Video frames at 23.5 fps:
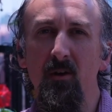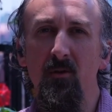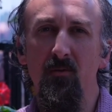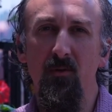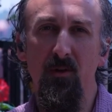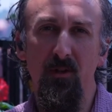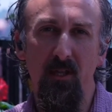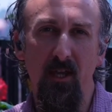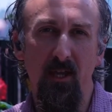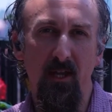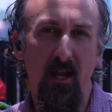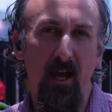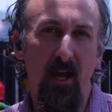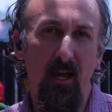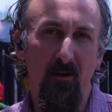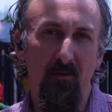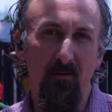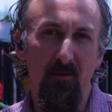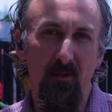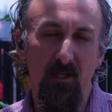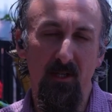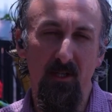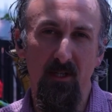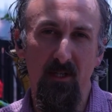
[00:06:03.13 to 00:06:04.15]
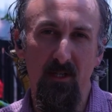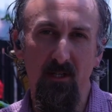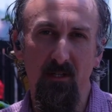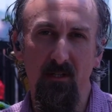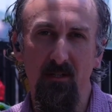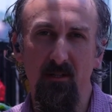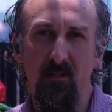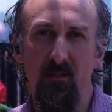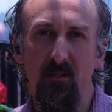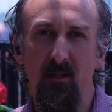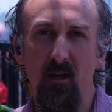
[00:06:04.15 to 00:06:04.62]
with data
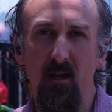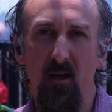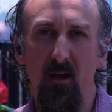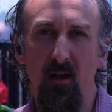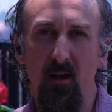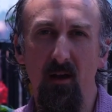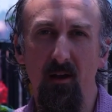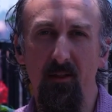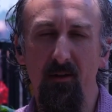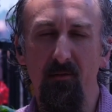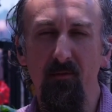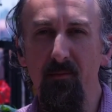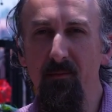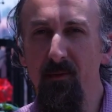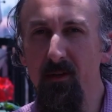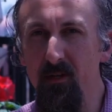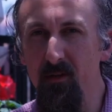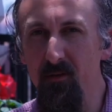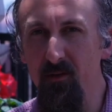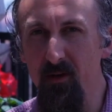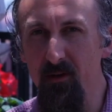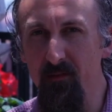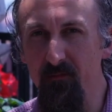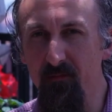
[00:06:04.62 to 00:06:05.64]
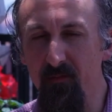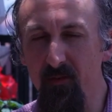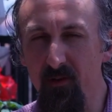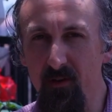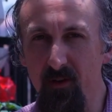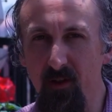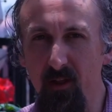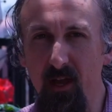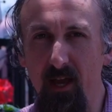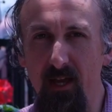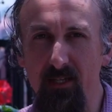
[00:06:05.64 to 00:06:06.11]
acquisition that we've been doing for
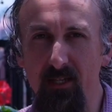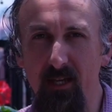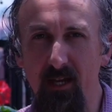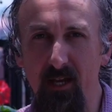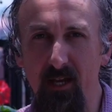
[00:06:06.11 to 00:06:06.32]
the last 8